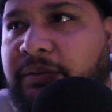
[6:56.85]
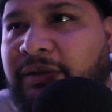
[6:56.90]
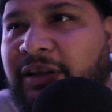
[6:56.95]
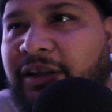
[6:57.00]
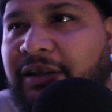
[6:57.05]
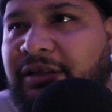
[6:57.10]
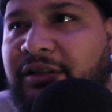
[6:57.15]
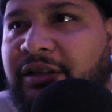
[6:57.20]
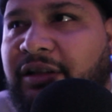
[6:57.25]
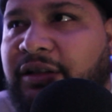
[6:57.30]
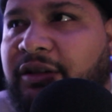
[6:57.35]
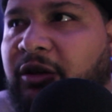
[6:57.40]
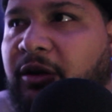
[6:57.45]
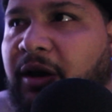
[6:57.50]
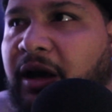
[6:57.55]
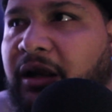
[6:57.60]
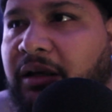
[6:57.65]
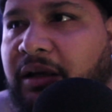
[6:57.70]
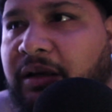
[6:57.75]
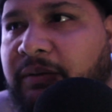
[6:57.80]
Niggas didn't know
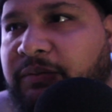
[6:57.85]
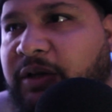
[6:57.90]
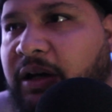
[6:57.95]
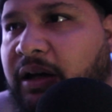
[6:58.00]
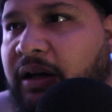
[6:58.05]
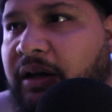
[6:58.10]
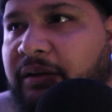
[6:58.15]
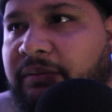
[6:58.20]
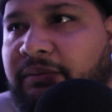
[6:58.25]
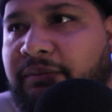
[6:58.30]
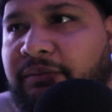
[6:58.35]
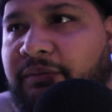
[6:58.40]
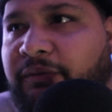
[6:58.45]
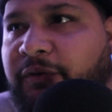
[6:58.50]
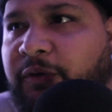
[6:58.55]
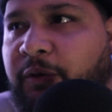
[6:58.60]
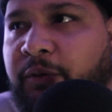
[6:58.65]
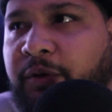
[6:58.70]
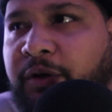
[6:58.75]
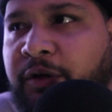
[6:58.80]
how to cut
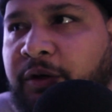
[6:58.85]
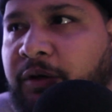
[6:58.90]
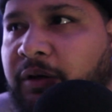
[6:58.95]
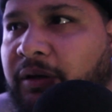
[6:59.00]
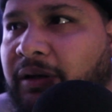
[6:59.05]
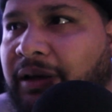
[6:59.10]
for real.